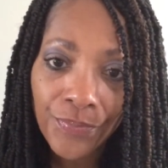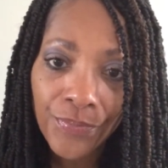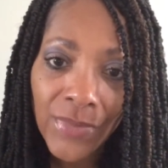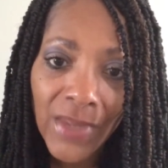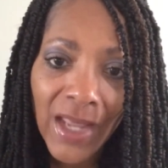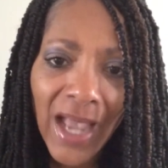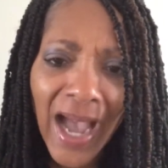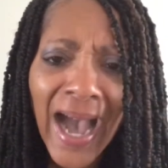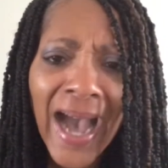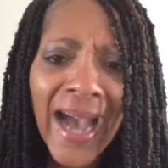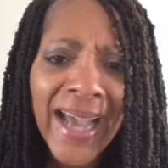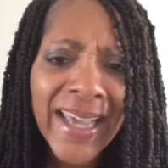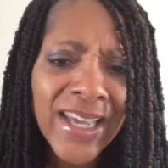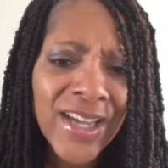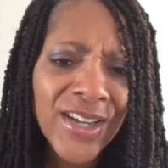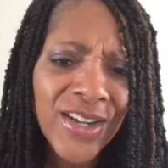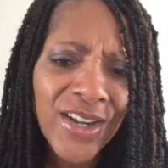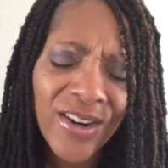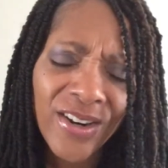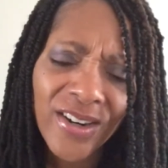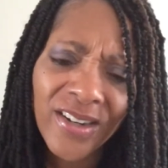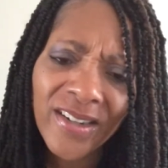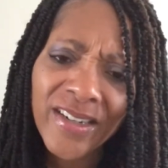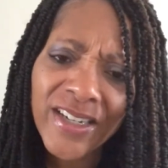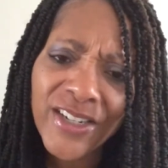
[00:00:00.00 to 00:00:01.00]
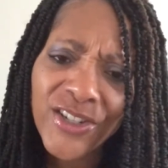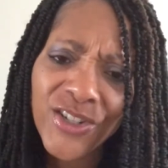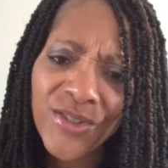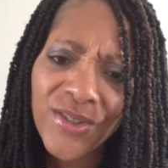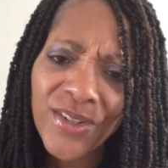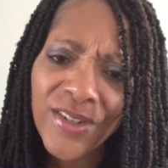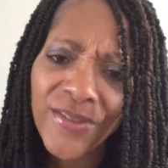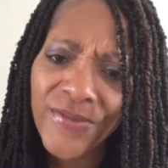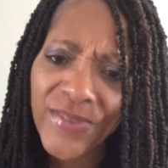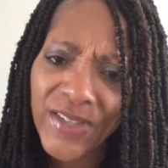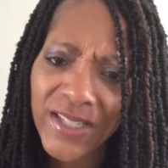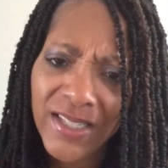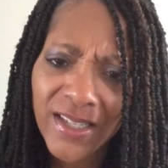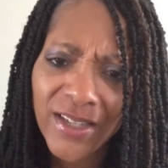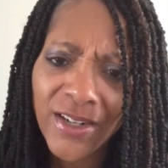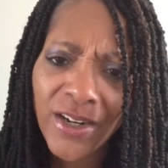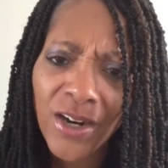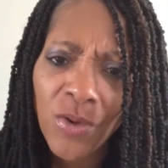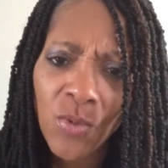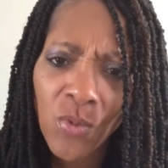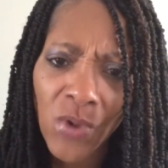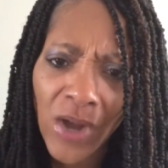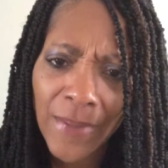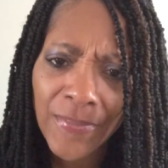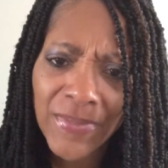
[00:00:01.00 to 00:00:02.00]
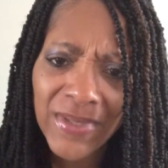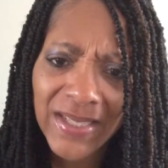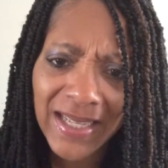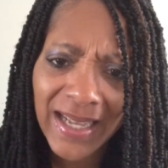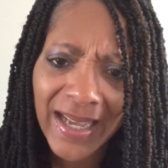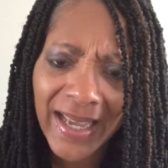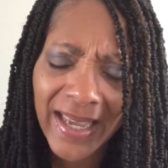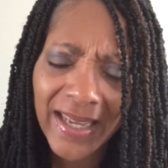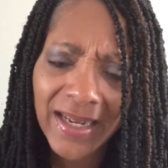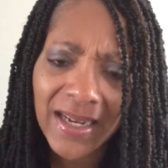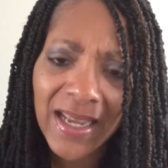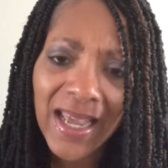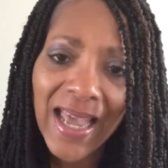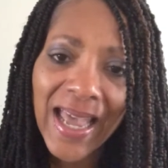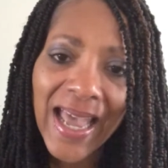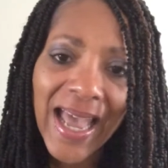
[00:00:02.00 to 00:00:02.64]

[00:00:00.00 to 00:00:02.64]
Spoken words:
I encourage you to visit our website